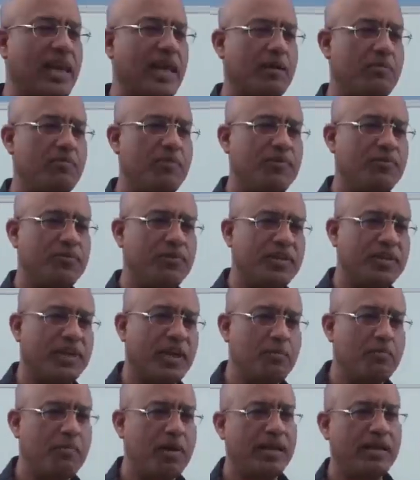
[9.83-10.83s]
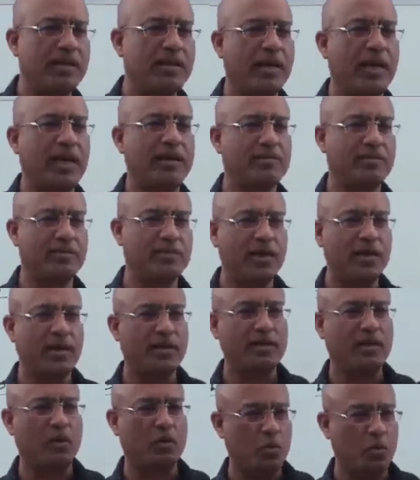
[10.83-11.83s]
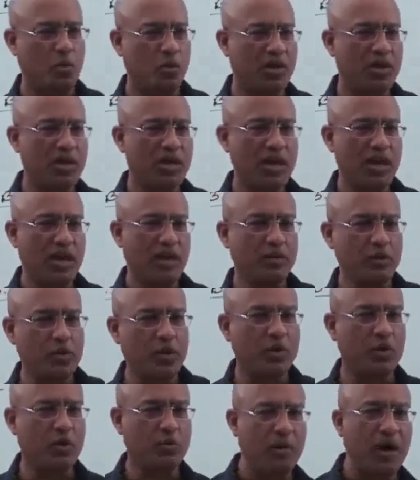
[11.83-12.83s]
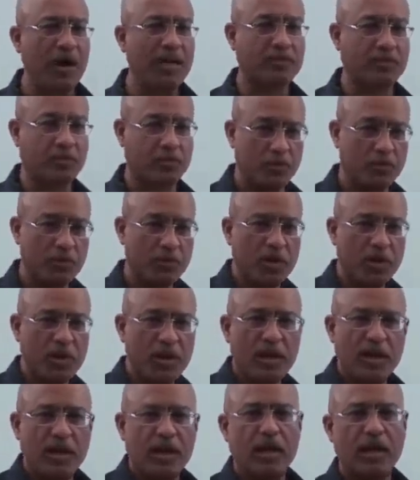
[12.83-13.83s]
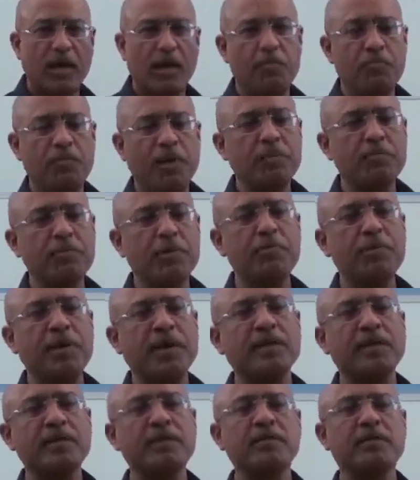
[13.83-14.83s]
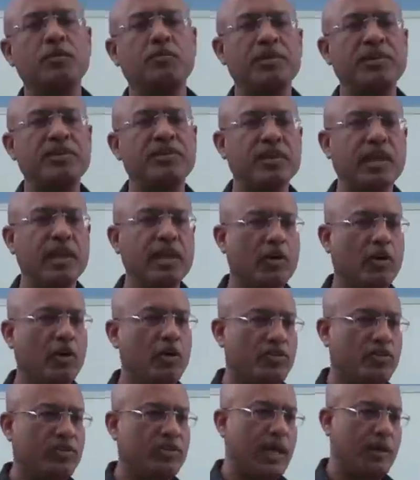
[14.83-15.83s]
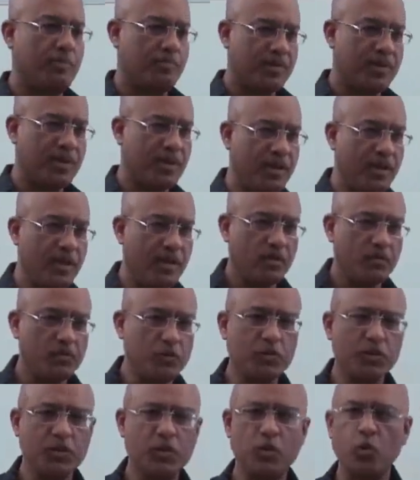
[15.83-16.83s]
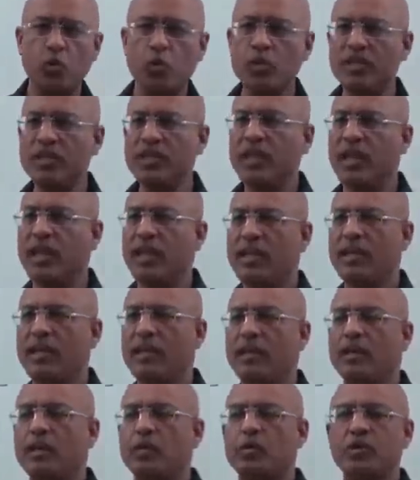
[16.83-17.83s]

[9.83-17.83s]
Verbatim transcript: like a physical barrier as they are in the road and you cannot pass through. Uh, blood brain barrier is a basically concept which was originally